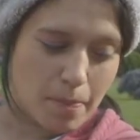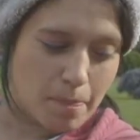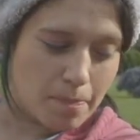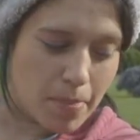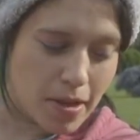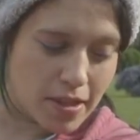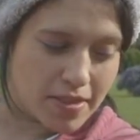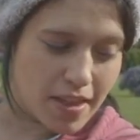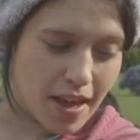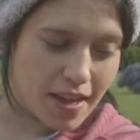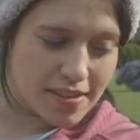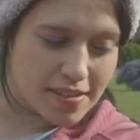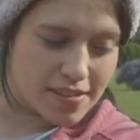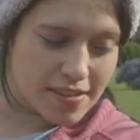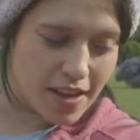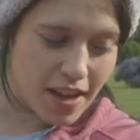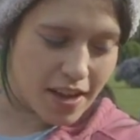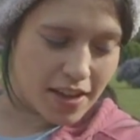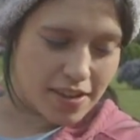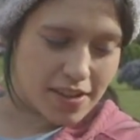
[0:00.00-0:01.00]
but that's
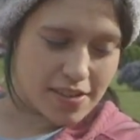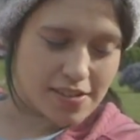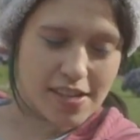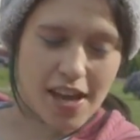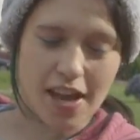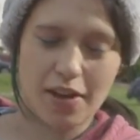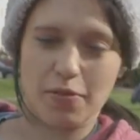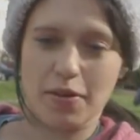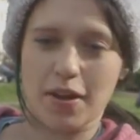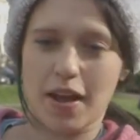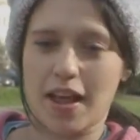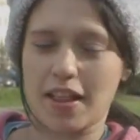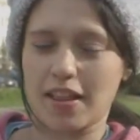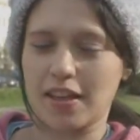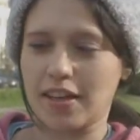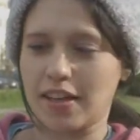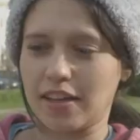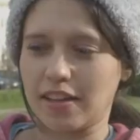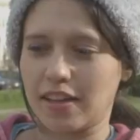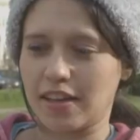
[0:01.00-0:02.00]
kind of the sad
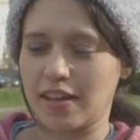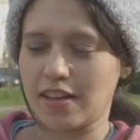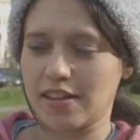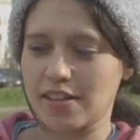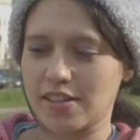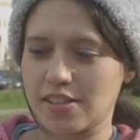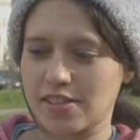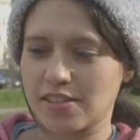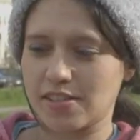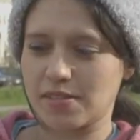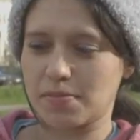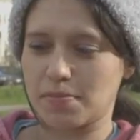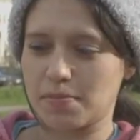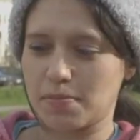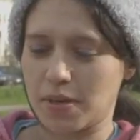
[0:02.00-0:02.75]
reality that is